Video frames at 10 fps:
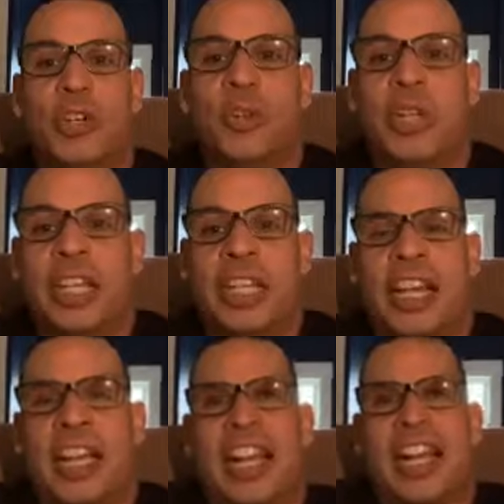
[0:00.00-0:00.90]
I, I
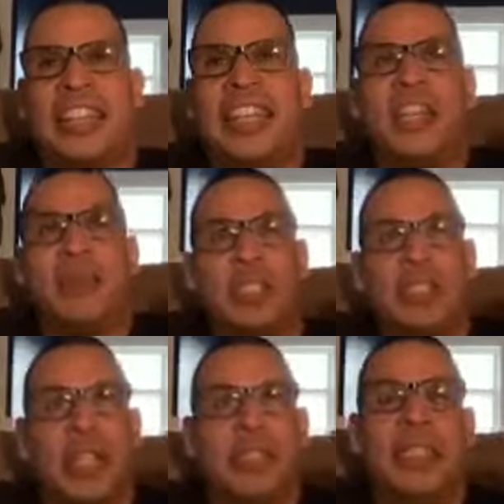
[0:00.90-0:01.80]
think it was nineteen
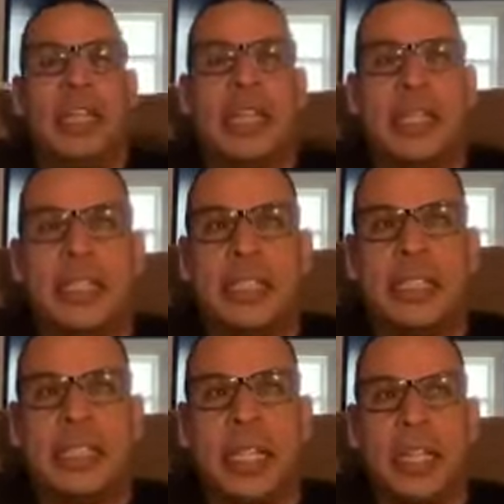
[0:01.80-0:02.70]

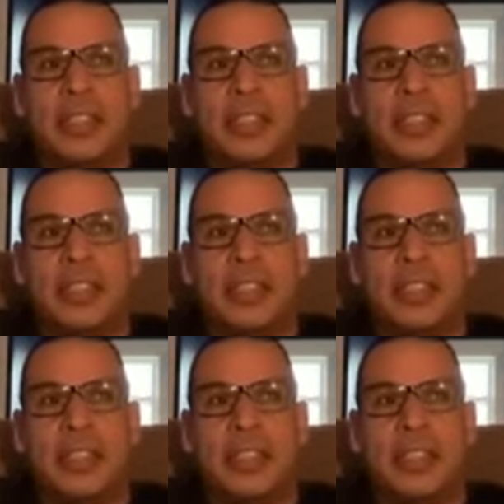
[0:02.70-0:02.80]
ninety-six